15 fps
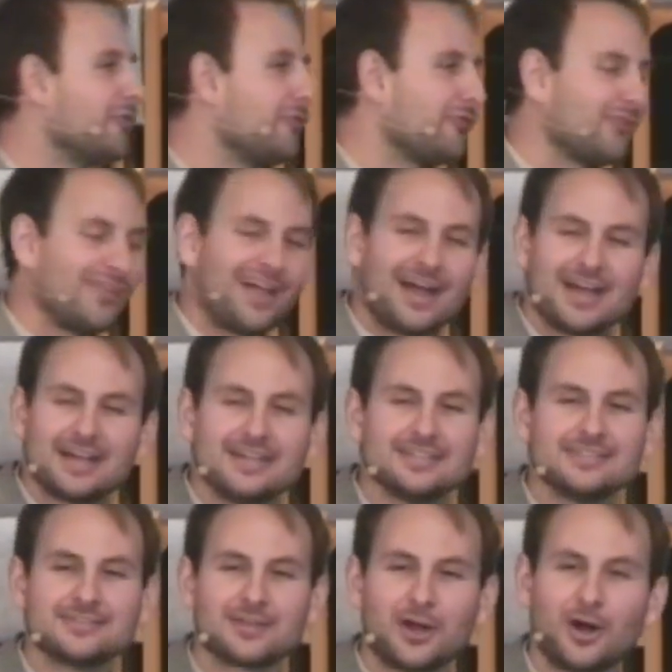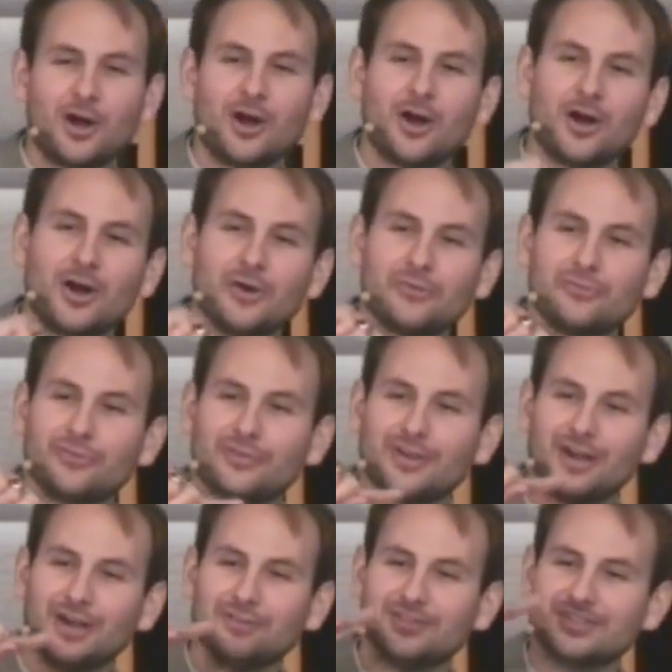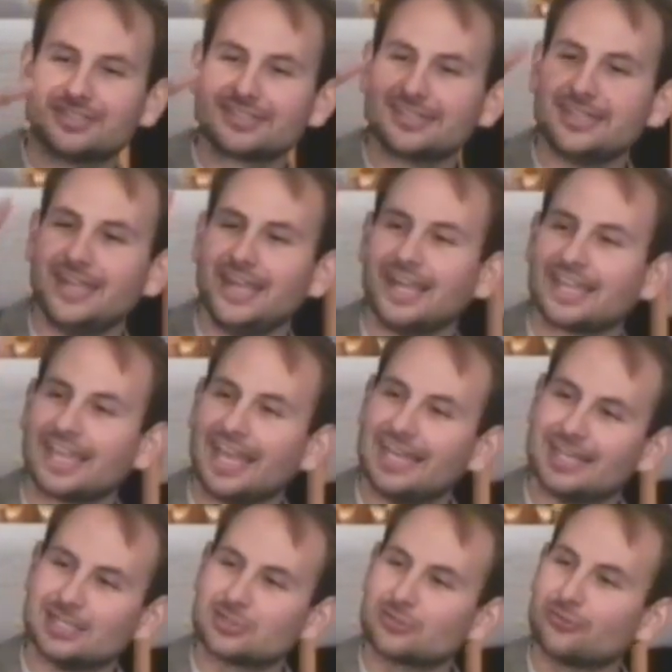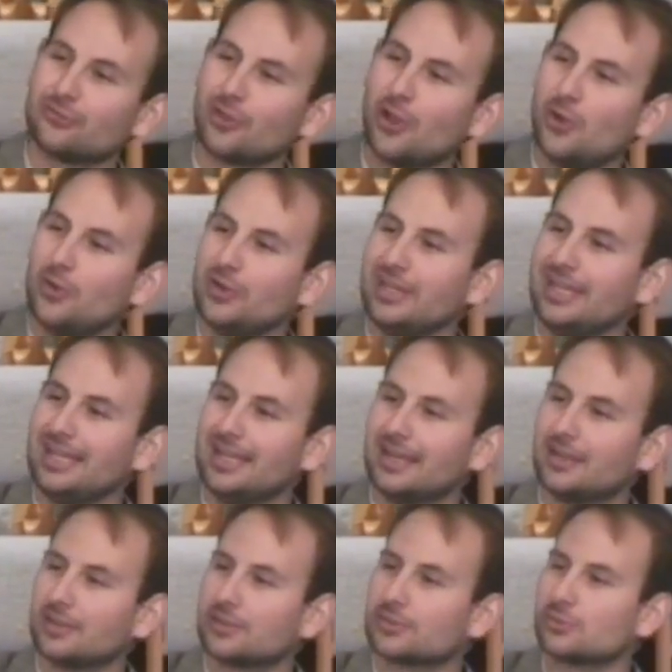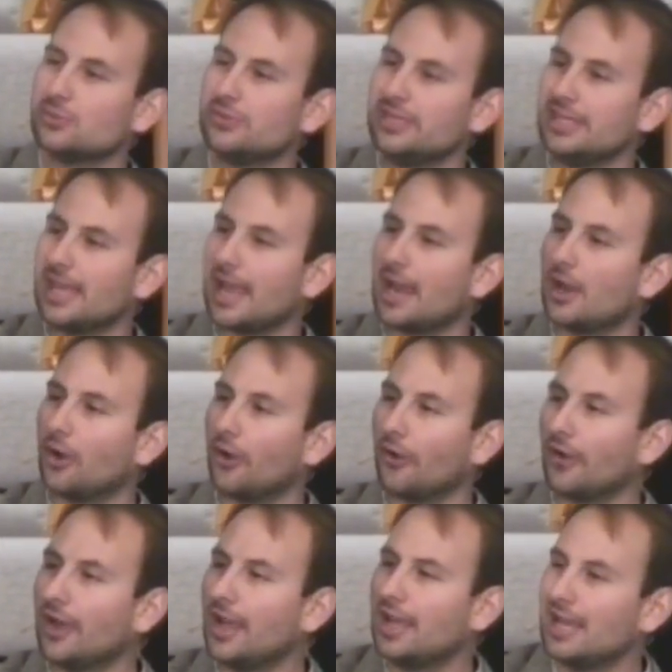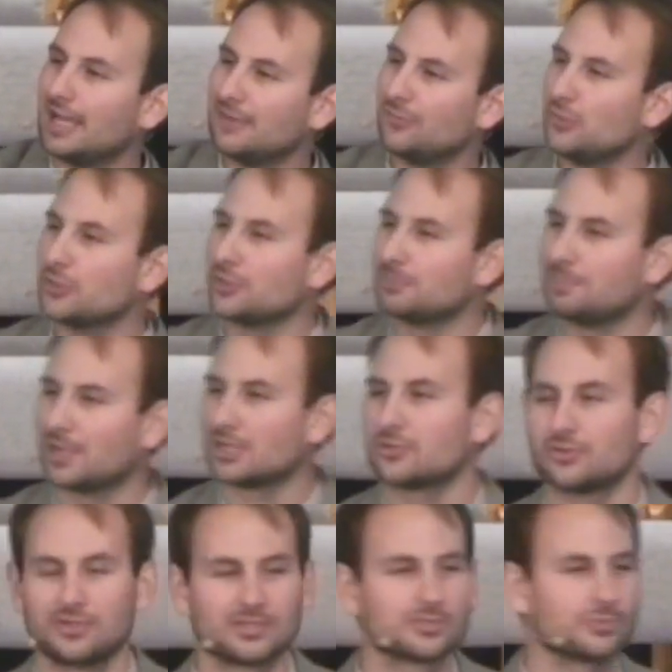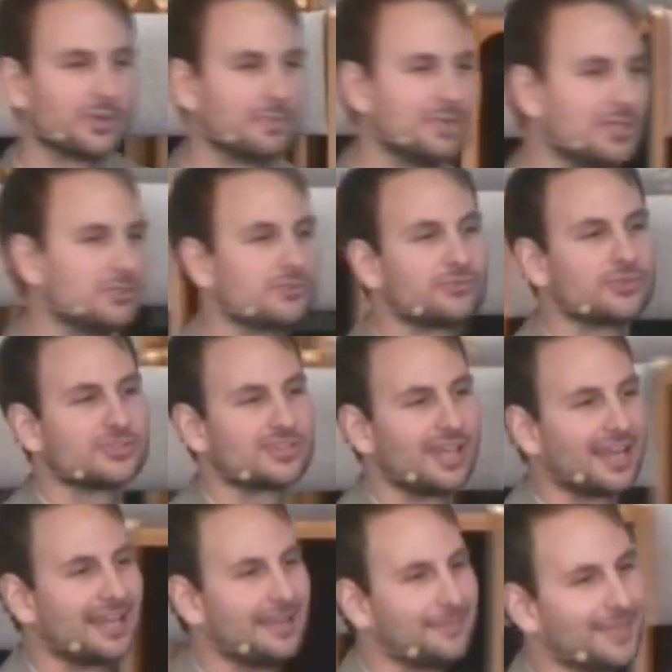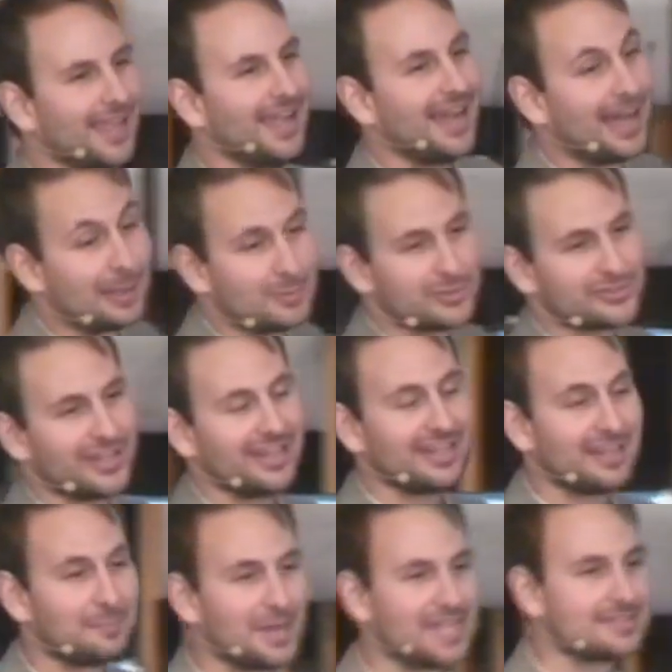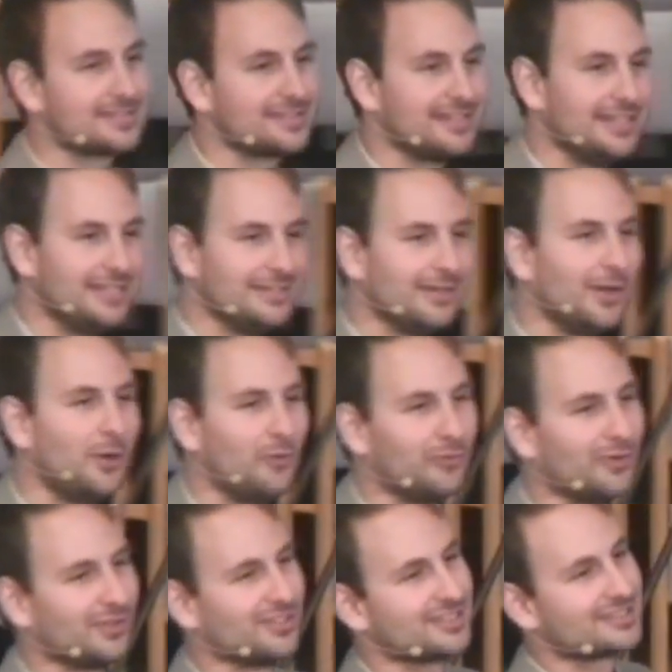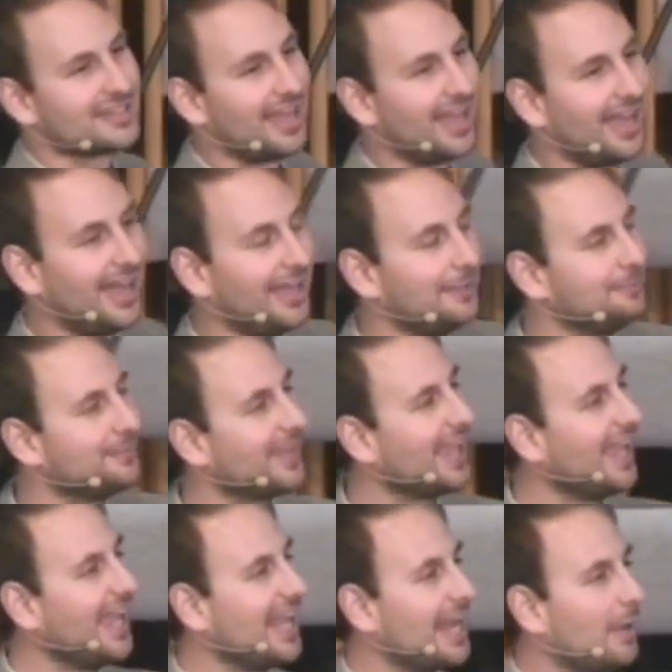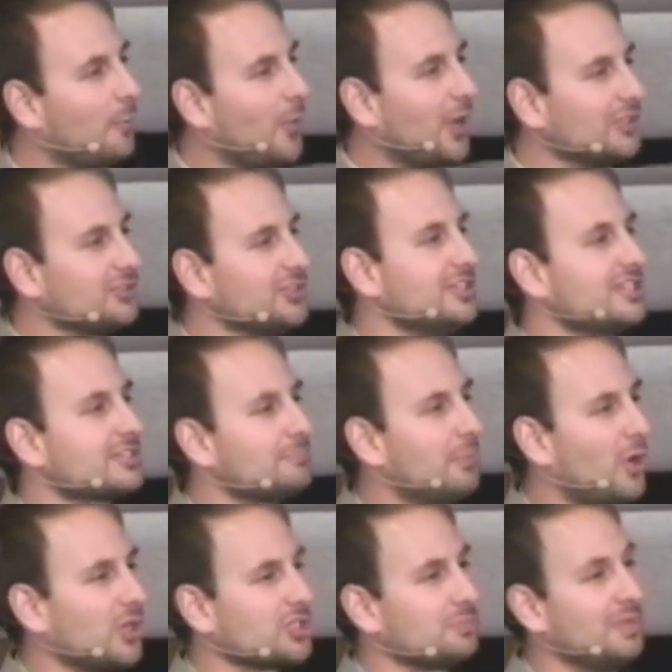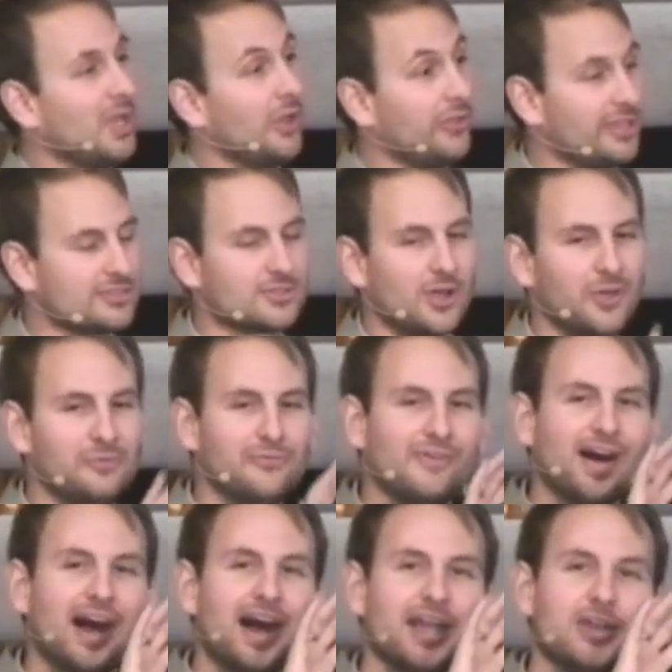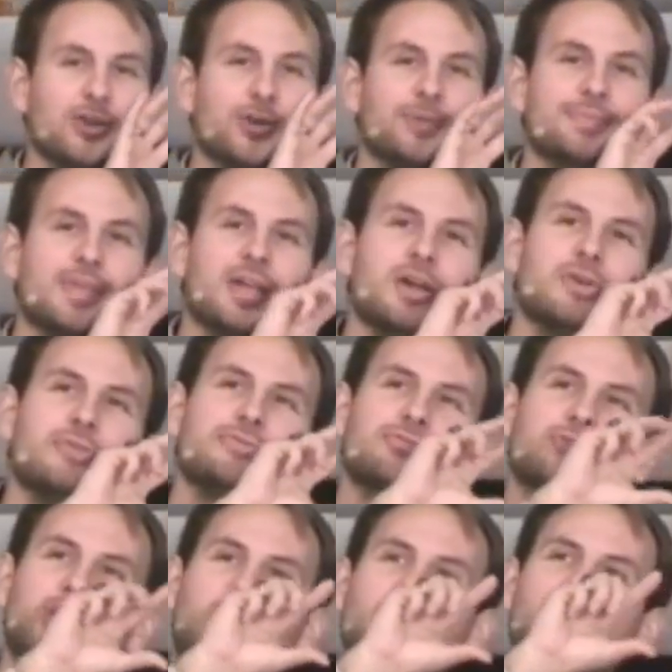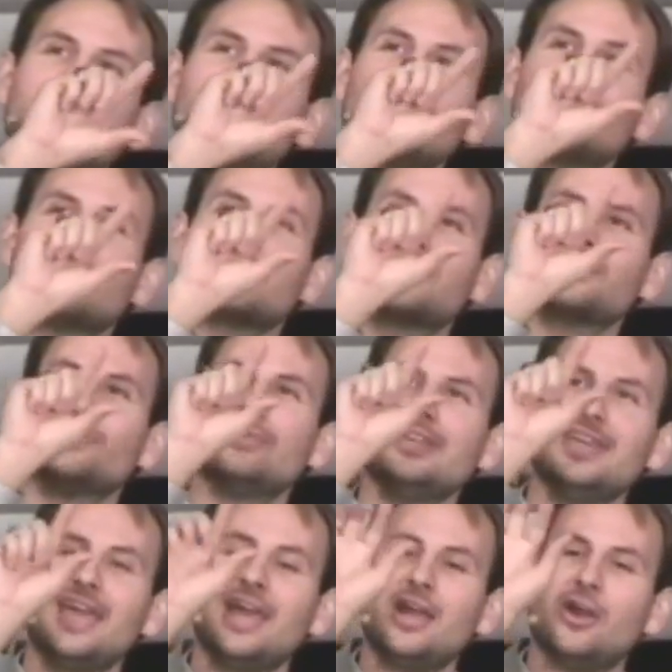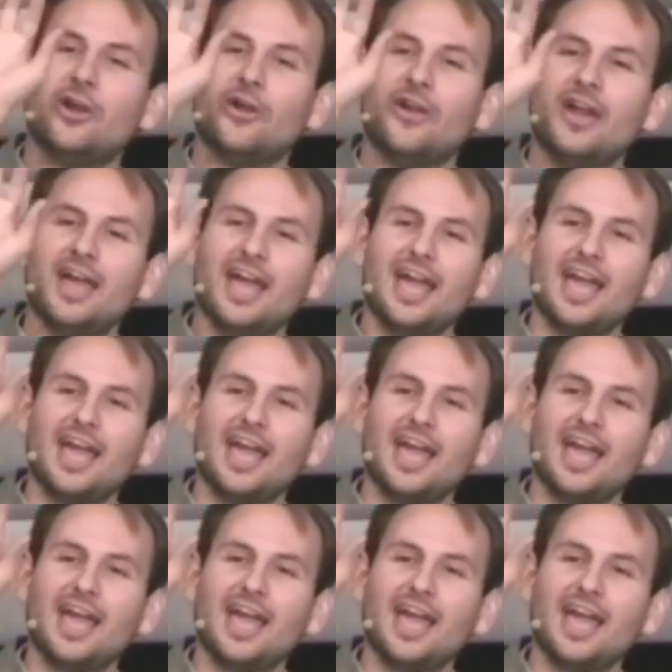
flies off of the stick and it's floating through the air. And if you could picture this with me just for a second, I'm sitting in my seat over in the side and I'm watching this marshmallow that's on fire floating through the air,